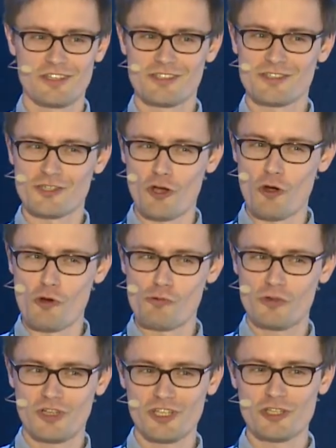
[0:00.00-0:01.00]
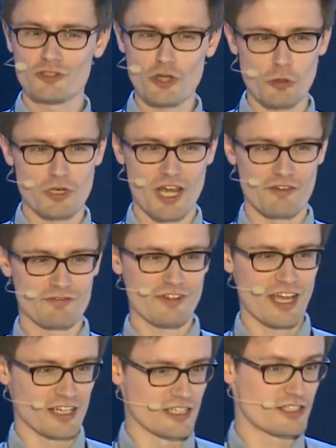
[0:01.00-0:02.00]
So you don't have
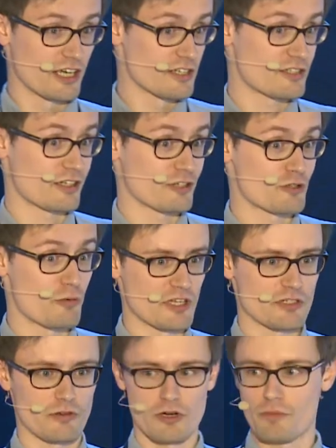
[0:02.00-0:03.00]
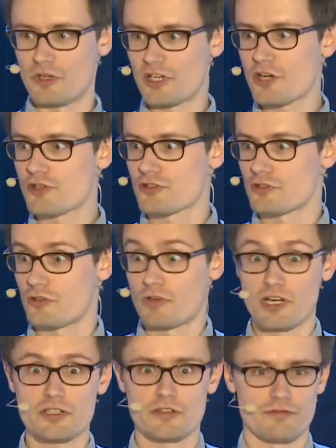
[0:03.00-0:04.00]
any data to base your recommendations on, right?